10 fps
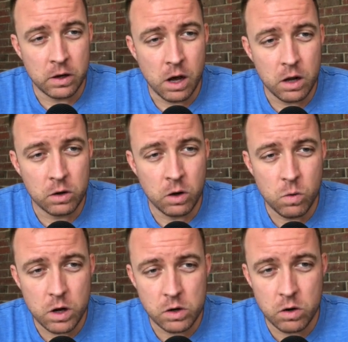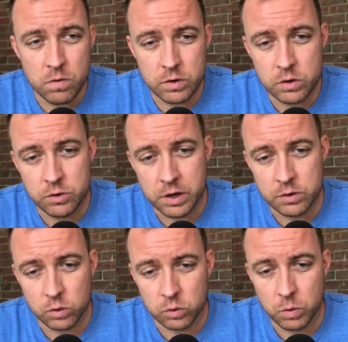go on, go on over to
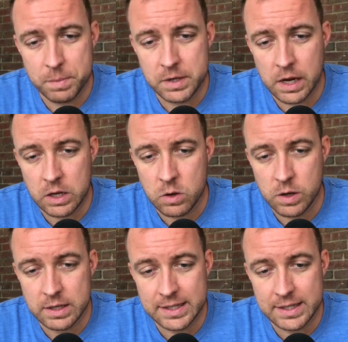Trezor's website and you can